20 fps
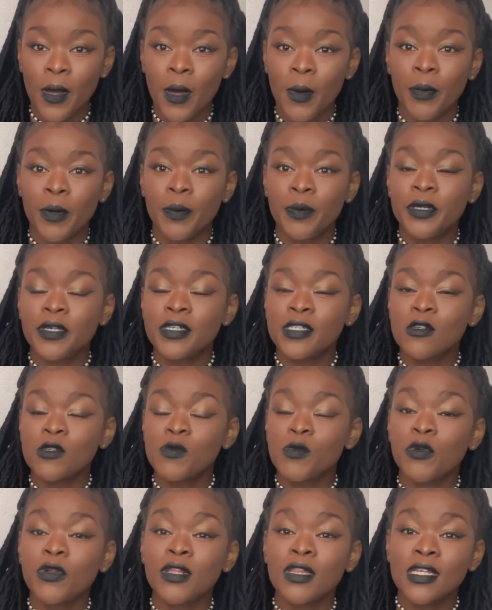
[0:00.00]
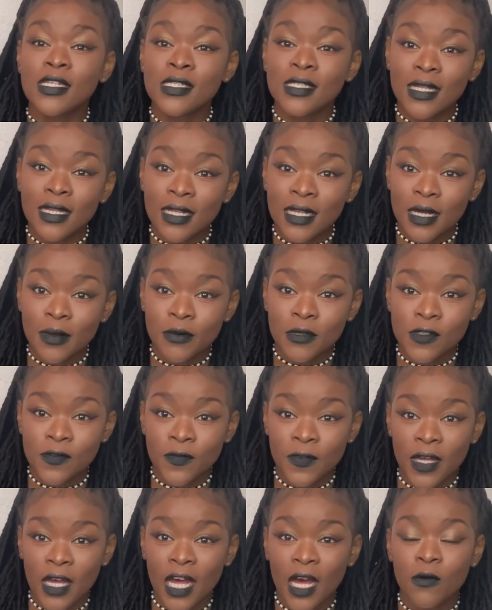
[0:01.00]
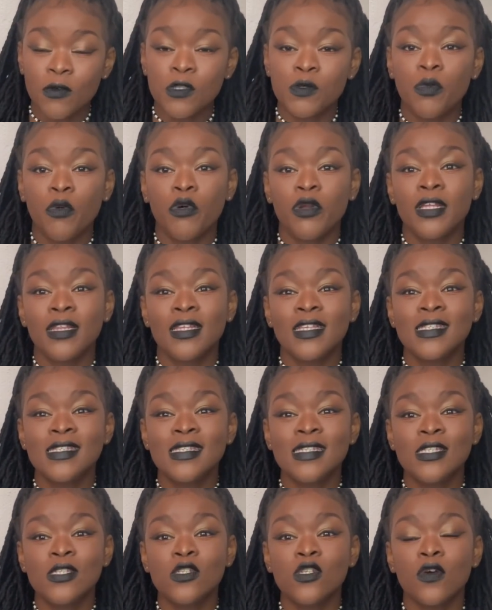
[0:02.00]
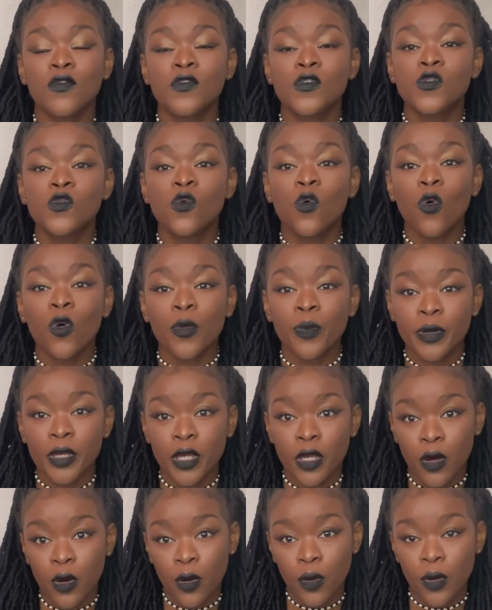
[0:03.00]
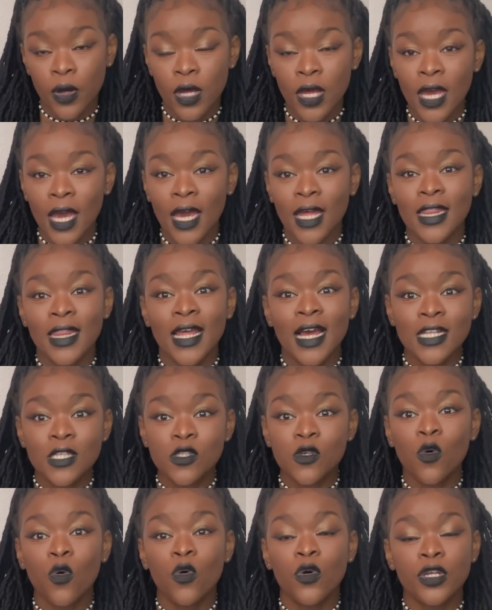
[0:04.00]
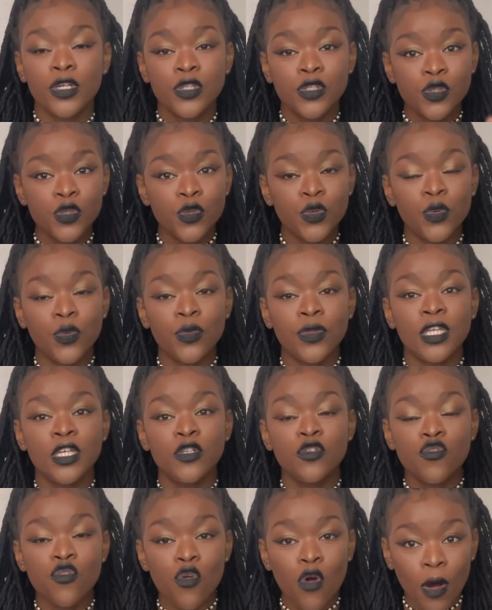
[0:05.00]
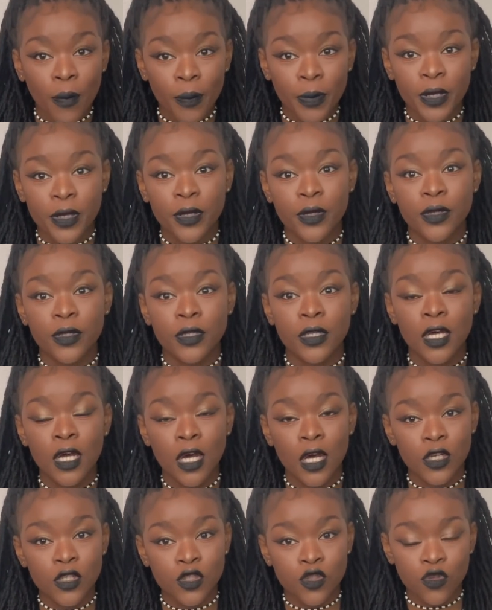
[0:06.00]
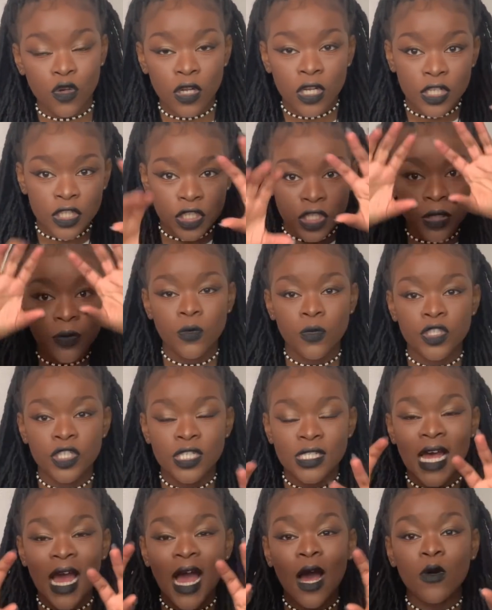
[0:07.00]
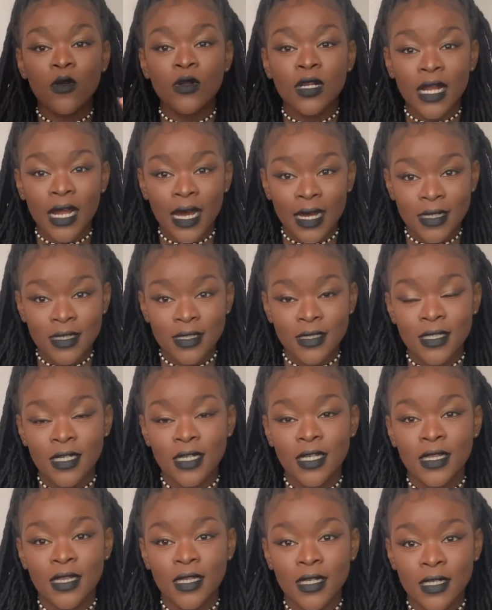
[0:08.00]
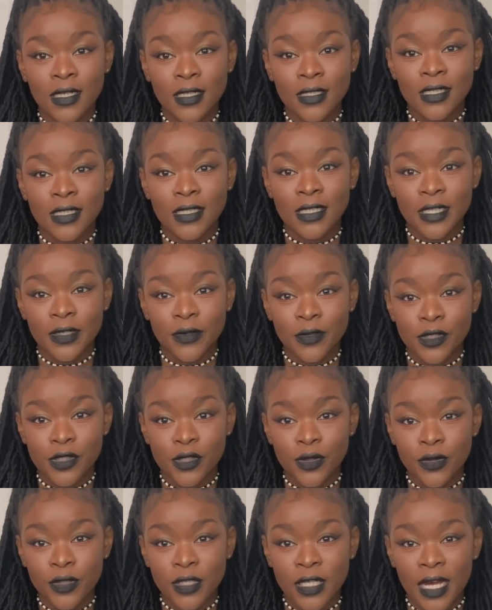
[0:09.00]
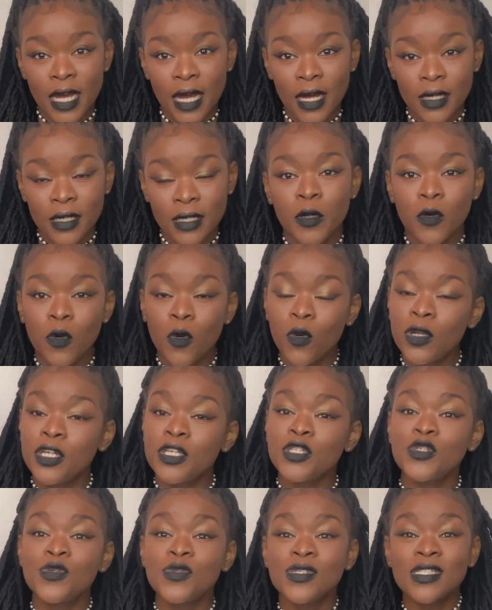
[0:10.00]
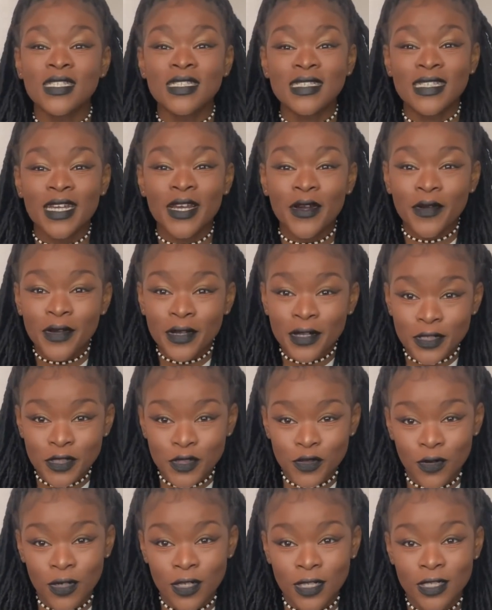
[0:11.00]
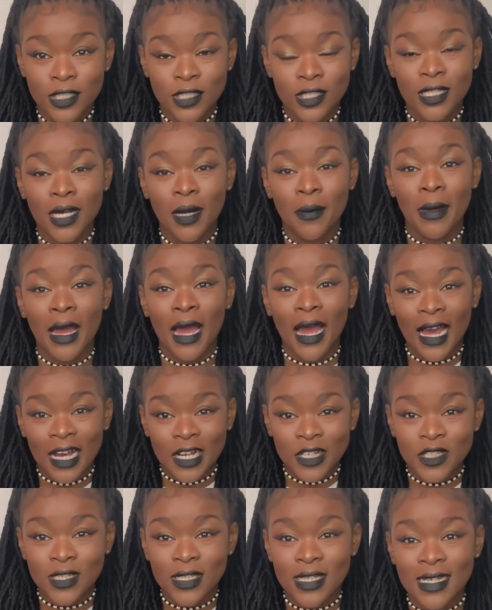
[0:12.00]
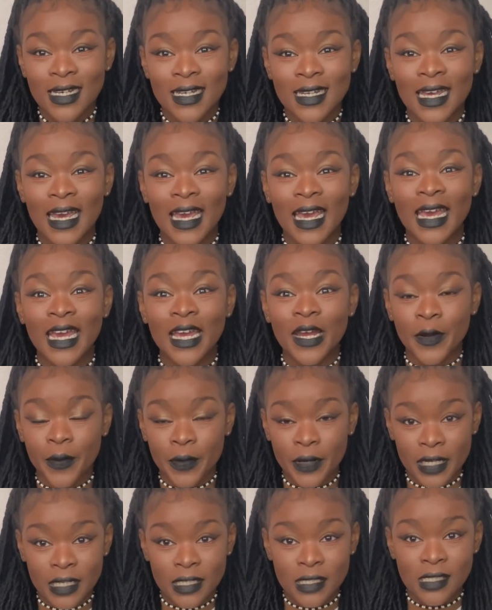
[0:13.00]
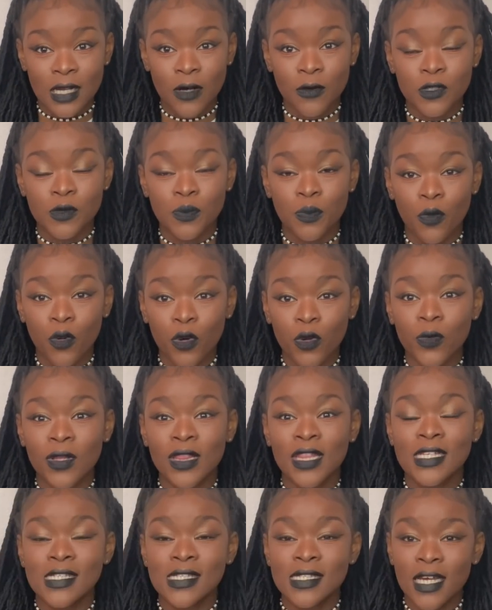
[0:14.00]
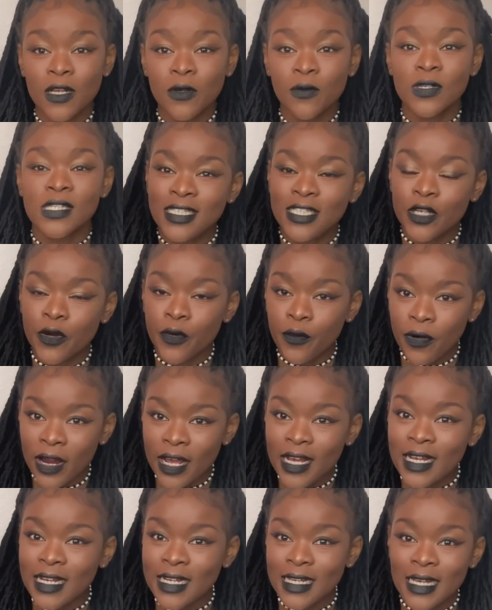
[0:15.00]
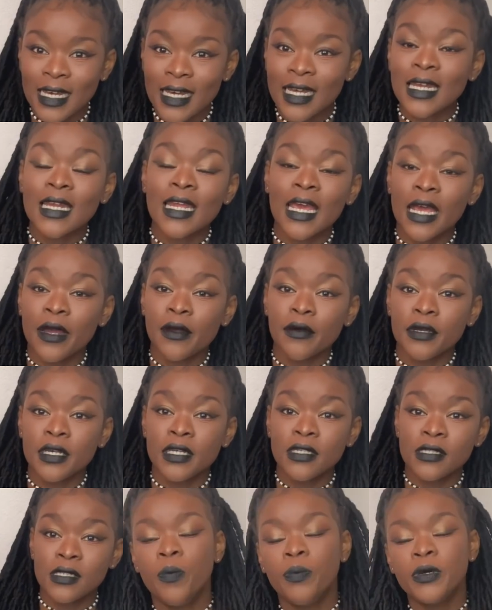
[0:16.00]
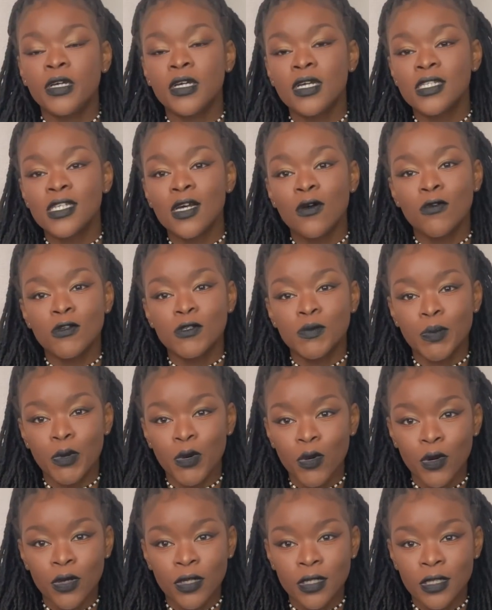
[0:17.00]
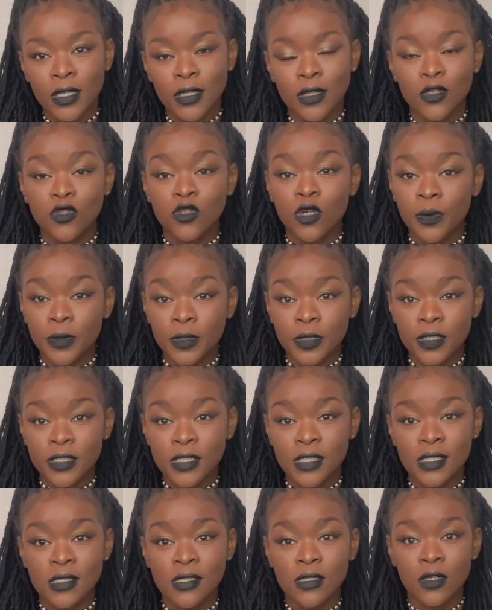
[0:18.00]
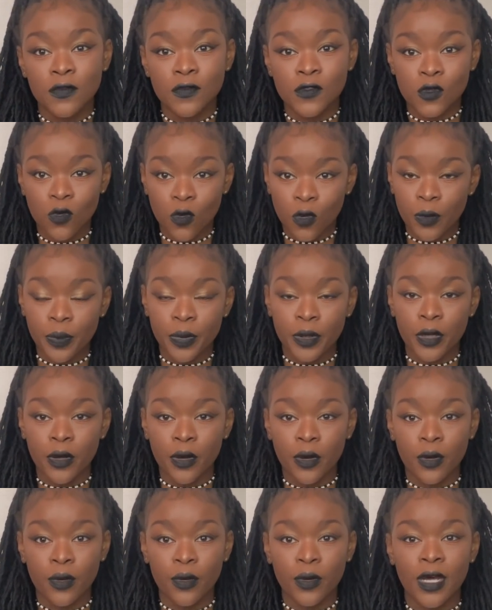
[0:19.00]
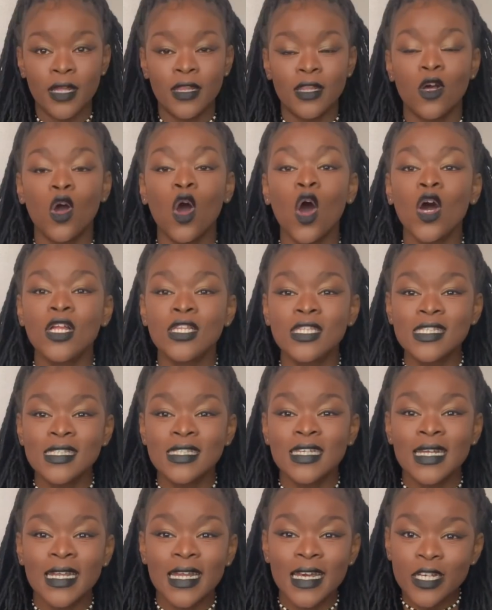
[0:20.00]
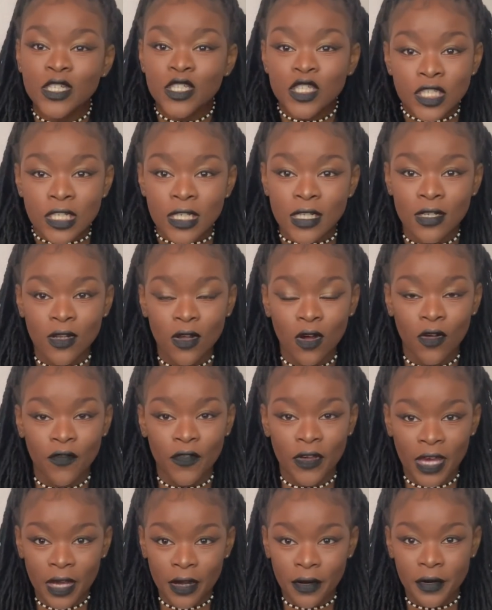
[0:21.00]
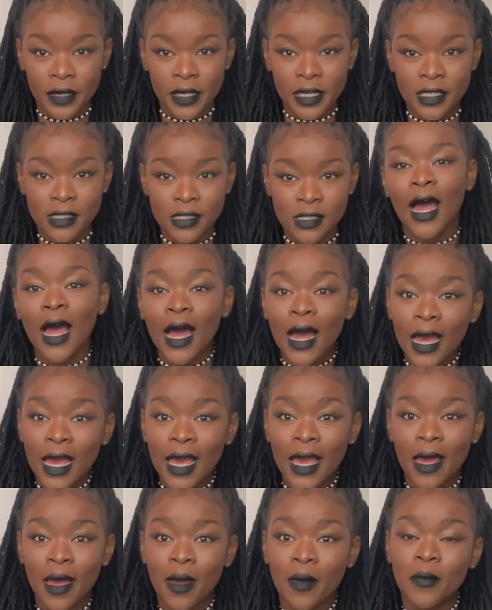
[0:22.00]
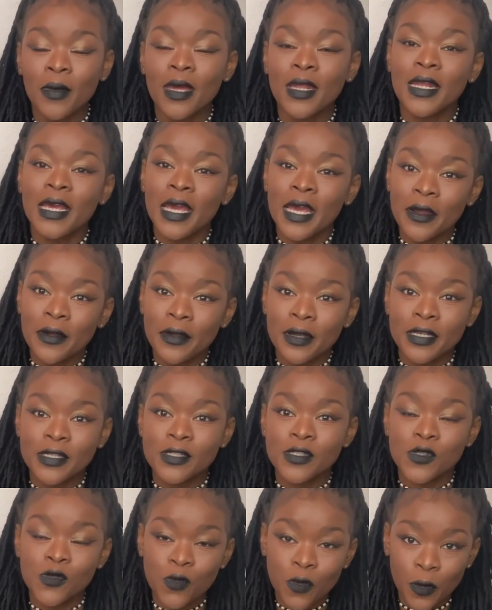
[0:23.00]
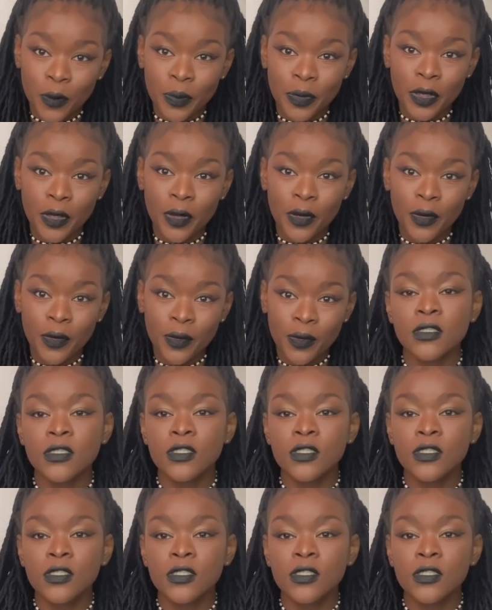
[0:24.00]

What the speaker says: but because I was born in the southern hemisphere, I was born in the season of Scorpio, and that's according to the tropical astrology, which is outlined in the Dendera zodiac. According to sidereal astrology, I'm actually an Aries. I was born when the sun was directly in Aries. Because I was born in the tropical season of Scorpio and the constellation of Aries, I am an Aries Scorpio.